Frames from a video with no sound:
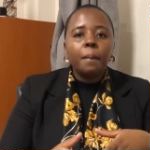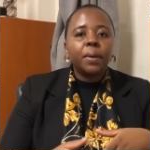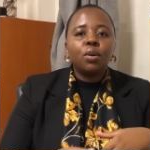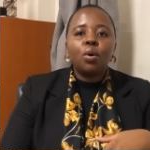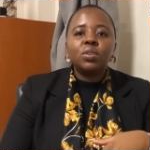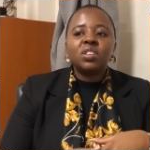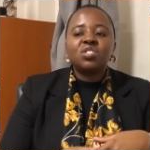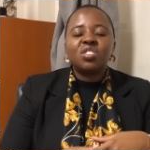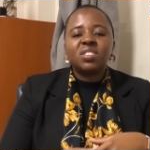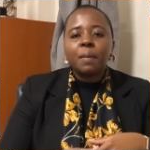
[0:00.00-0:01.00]
because
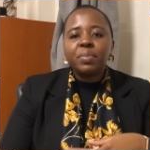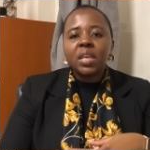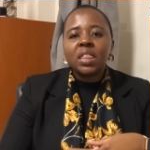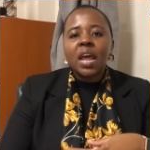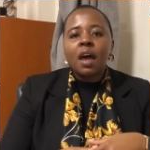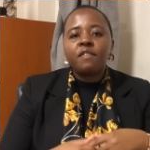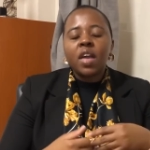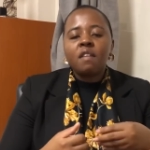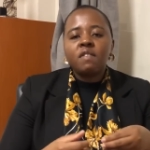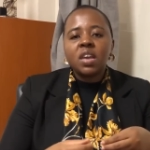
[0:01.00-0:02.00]
it's not something that i've
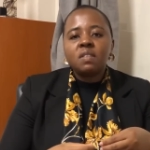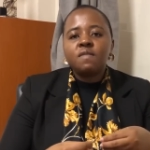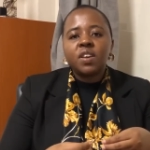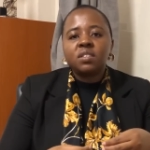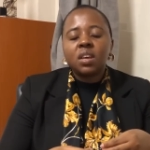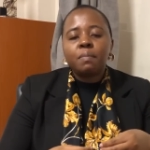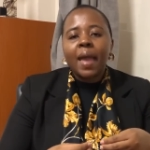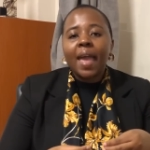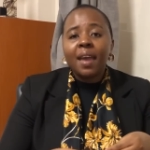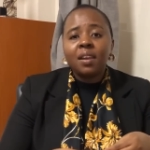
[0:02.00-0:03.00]
ever invested
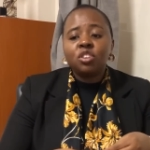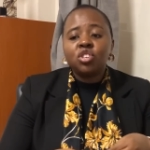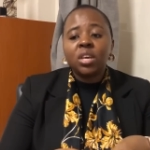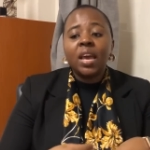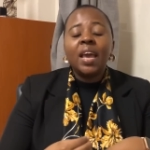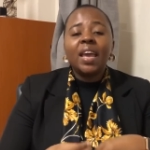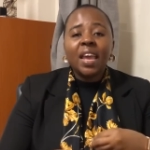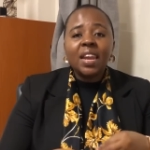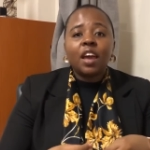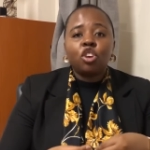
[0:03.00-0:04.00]
my energy
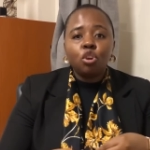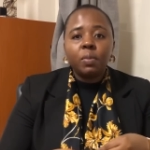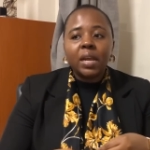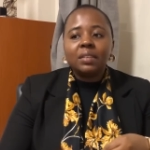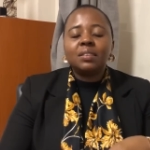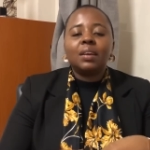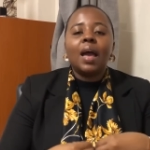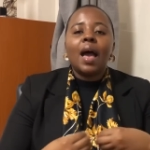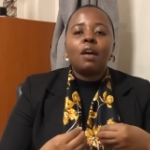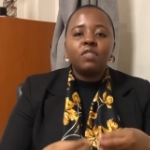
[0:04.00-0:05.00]
in accumulating
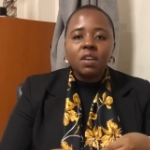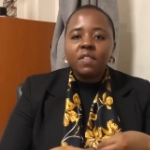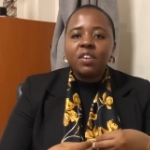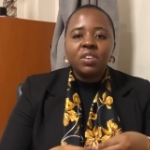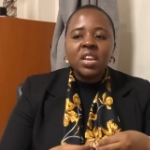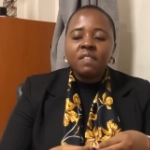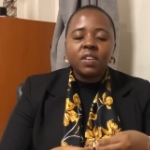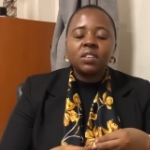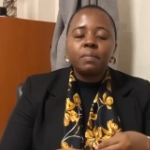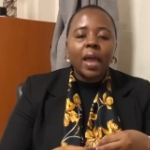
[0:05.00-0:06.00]
i've never really
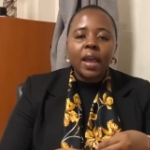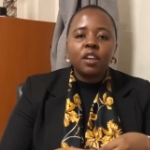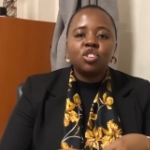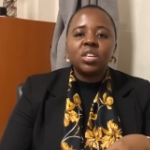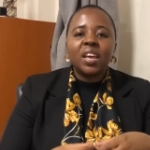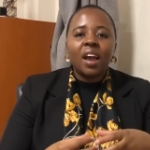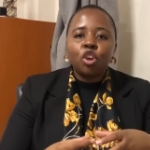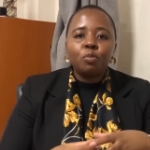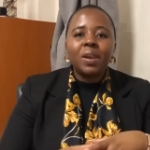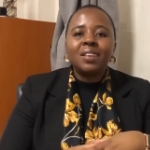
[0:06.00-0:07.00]
invested my energy in
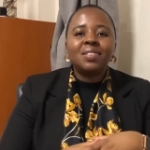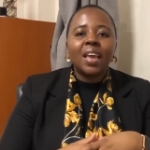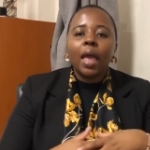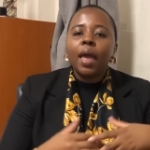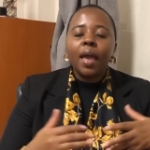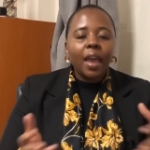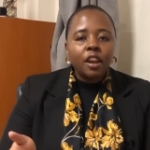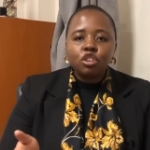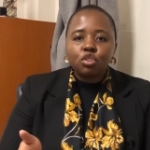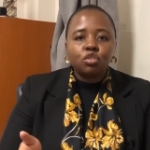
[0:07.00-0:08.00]
accumulating
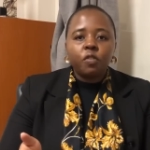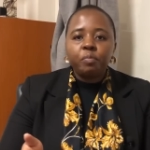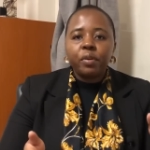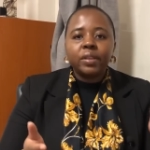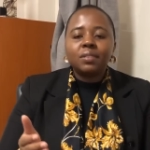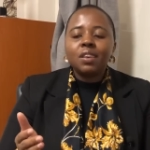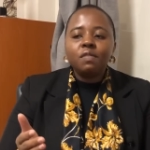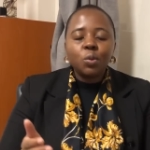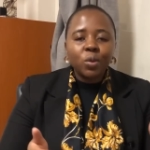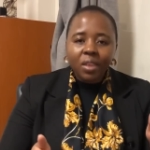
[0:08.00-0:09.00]
any sort of points
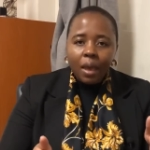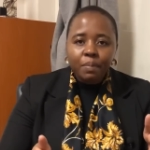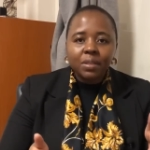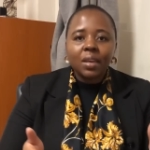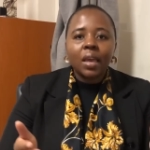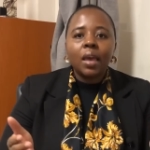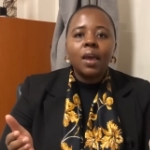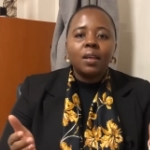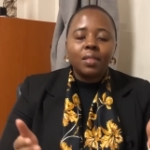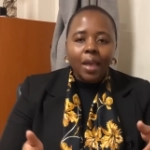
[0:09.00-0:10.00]
even with capitec
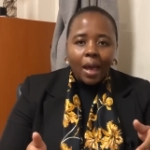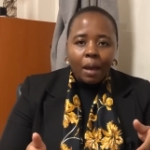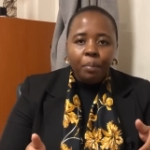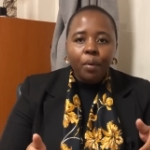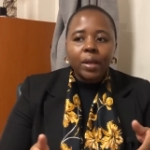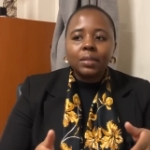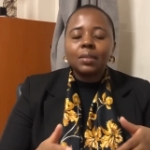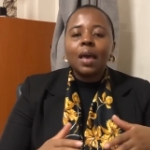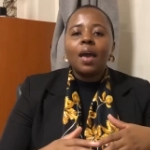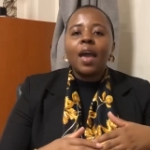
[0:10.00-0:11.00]
there are
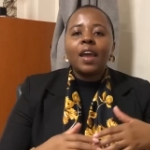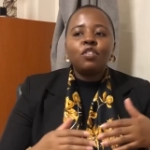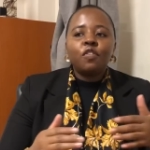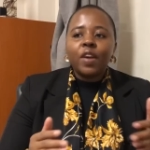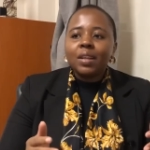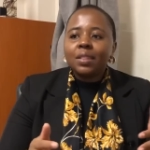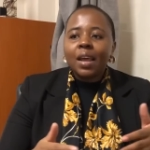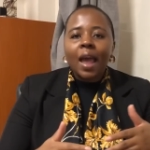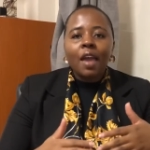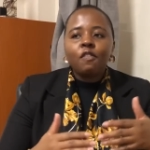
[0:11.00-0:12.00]
points and you find
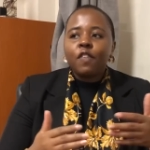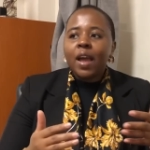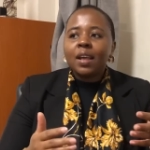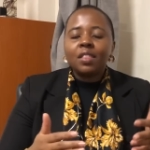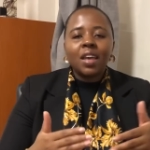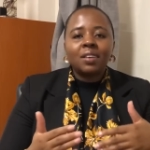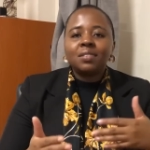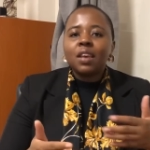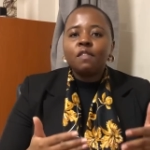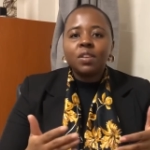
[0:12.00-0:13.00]
that i find there are
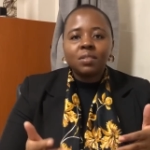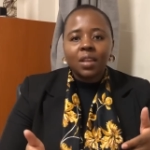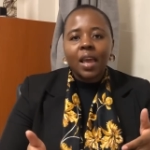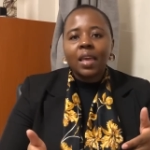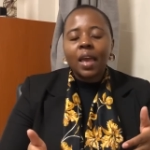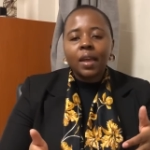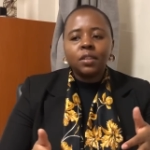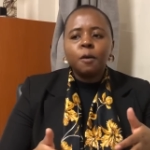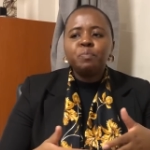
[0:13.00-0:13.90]
savings that i get